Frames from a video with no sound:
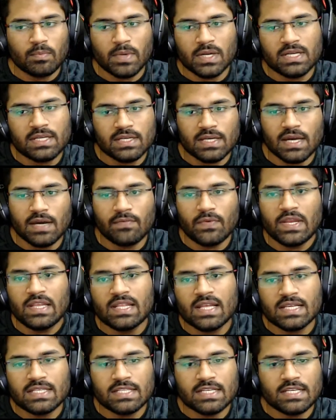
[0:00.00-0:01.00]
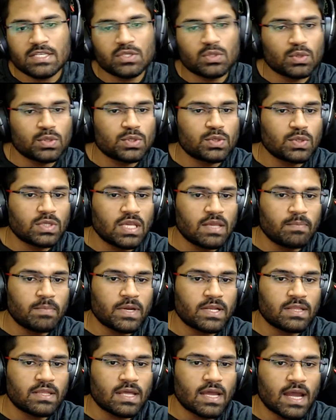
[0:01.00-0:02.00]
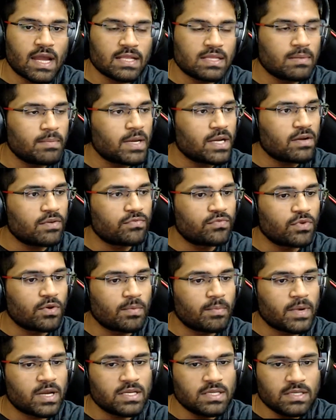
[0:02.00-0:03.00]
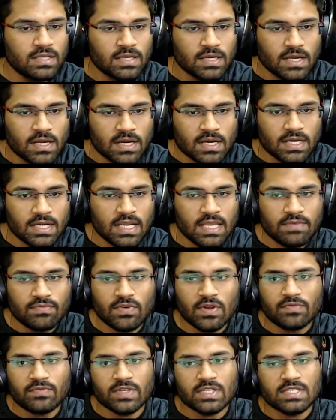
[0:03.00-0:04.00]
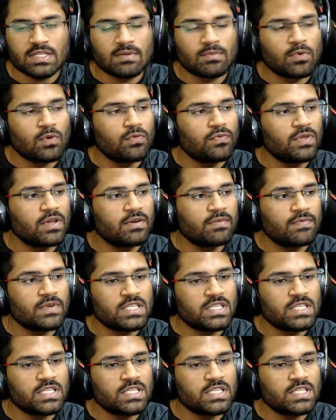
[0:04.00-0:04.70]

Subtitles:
but a very nice resource to keep it at the back of your mind. d5 is the move here,